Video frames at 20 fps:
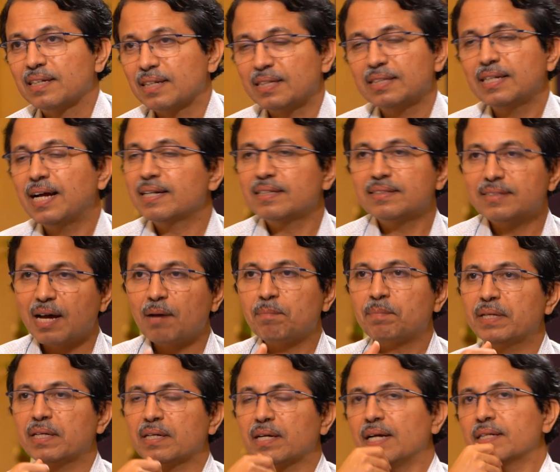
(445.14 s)
Right? That is
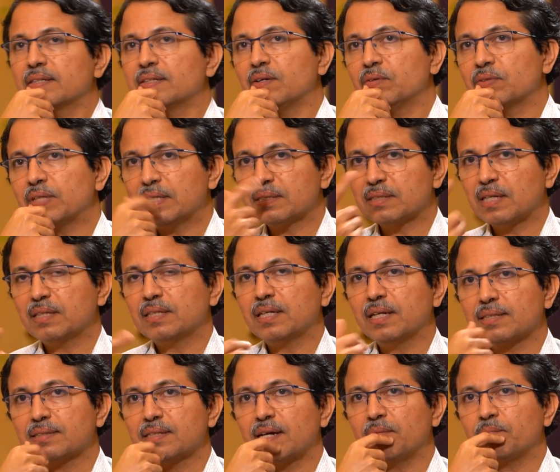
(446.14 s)
happening right now. That's another
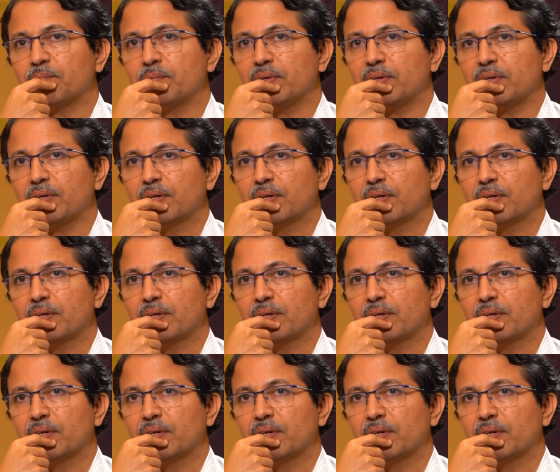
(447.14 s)
example.